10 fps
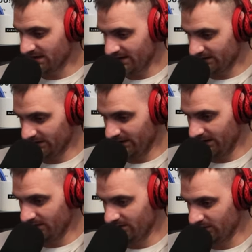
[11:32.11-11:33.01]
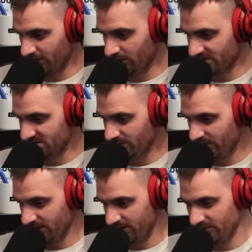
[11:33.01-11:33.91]
likely going to
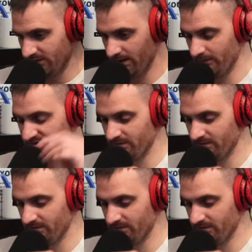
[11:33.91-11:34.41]
be um,